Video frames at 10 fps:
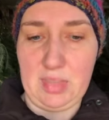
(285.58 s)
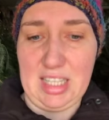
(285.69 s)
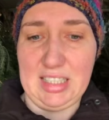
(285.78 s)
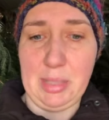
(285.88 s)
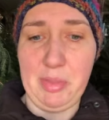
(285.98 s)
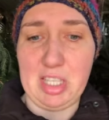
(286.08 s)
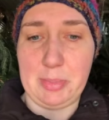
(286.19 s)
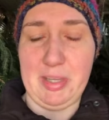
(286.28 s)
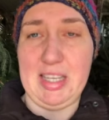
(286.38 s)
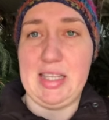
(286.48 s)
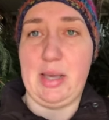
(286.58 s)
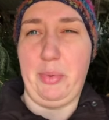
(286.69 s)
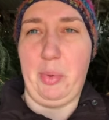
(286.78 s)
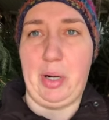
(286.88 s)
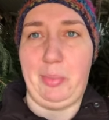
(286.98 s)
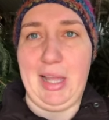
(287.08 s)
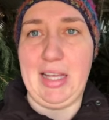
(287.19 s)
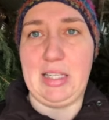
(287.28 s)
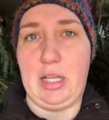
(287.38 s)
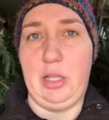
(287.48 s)
Some of the species that we want to
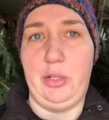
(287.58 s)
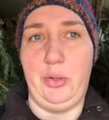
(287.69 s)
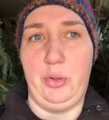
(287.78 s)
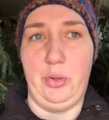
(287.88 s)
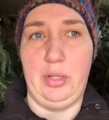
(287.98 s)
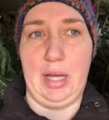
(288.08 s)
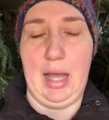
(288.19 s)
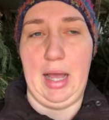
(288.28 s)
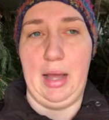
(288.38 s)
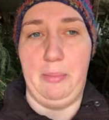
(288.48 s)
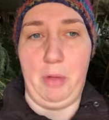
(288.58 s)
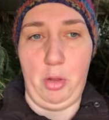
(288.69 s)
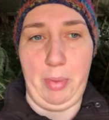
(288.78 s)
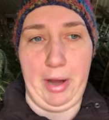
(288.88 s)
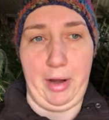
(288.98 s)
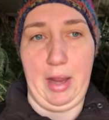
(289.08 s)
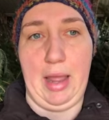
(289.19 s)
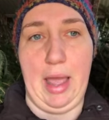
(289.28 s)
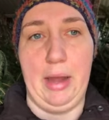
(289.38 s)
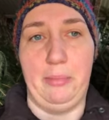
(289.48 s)
plant include
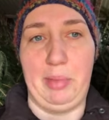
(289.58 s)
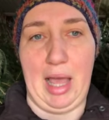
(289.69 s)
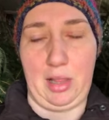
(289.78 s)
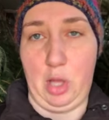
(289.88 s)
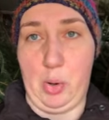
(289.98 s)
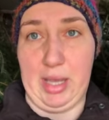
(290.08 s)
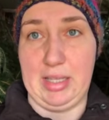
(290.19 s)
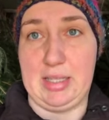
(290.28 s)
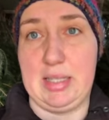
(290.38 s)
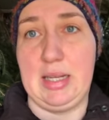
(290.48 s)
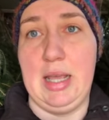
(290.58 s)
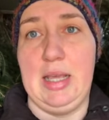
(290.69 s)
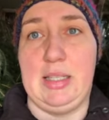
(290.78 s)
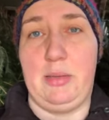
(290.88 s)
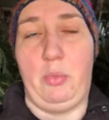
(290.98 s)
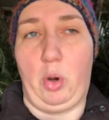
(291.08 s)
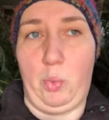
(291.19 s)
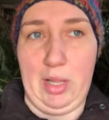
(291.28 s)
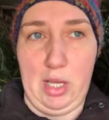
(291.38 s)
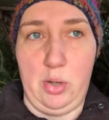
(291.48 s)
mulberry and black locust, some more
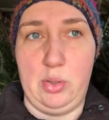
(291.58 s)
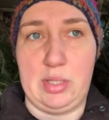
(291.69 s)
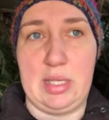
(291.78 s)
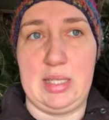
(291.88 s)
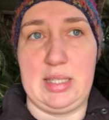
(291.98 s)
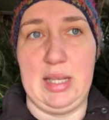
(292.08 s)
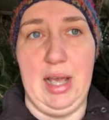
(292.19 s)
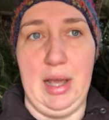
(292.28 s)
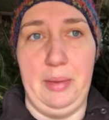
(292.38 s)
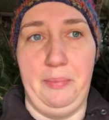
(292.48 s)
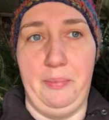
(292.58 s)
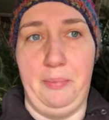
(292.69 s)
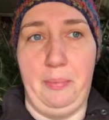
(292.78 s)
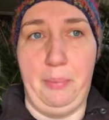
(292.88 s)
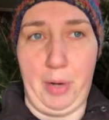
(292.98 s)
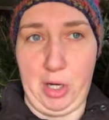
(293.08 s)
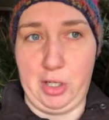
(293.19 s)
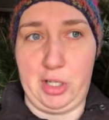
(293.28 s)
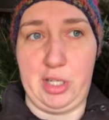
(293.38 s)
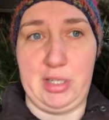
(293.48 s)
willows, some
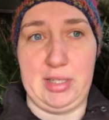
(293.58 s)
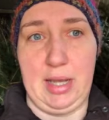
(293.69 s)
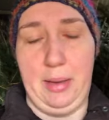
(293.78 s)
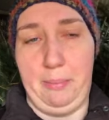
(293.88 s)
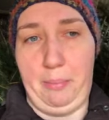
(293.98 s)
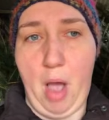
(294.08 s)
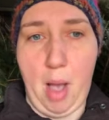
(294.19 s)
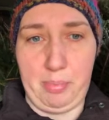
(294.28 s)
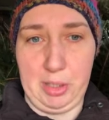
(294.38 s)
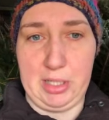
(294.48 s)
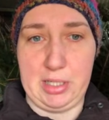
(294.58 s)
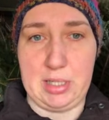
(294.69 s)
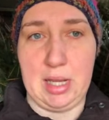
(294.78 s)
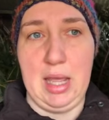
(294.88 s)
birch, some poplars,